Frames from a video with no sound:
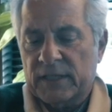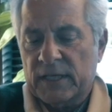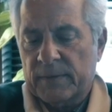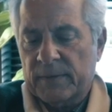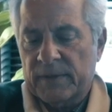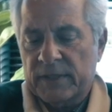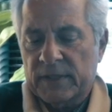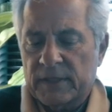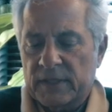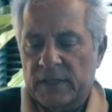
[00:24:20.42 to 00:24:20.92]

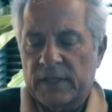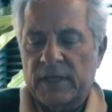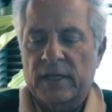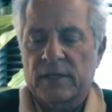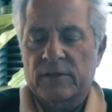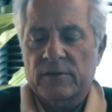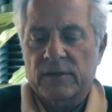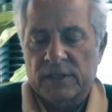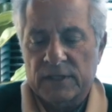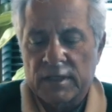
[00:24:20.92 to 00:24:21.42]
segment, this is the
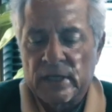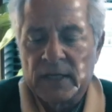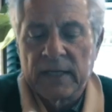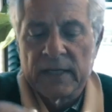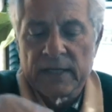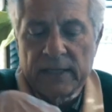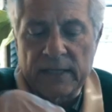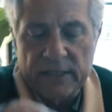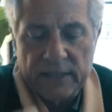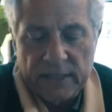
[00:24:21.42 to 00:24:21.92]
entrance,
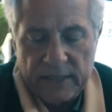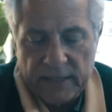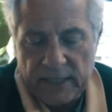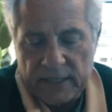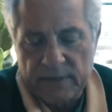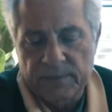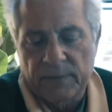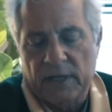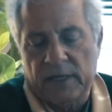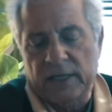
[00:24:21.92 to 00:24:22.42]
this is
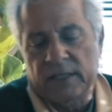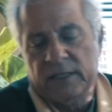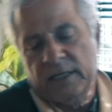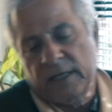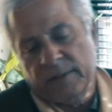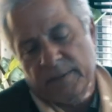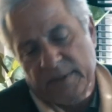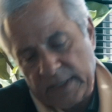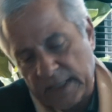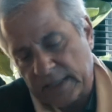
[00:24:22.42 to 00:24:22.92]
this market
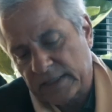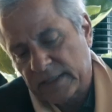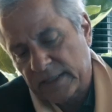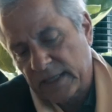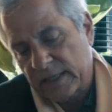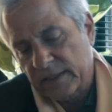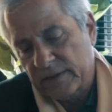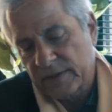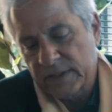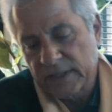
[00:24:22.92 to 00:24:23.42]
segment, that's
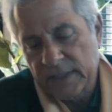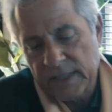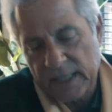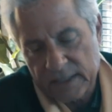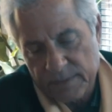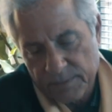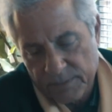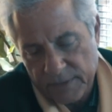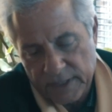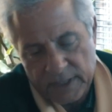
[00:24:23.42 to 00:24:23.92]
the entrance,
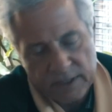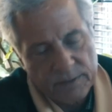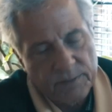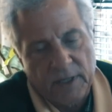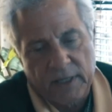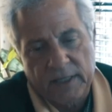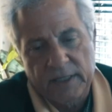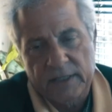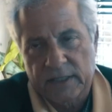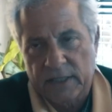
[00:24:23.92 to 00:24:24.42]
that's this
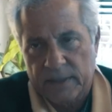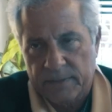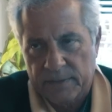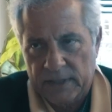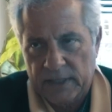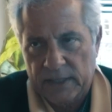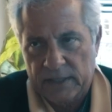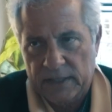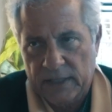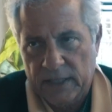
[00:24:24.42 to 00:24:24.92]
market
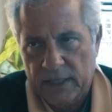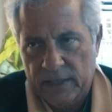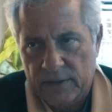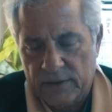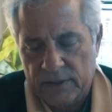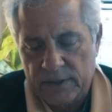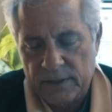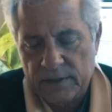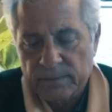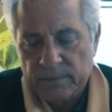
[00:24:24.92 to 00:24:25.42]
segment, that's the entrance.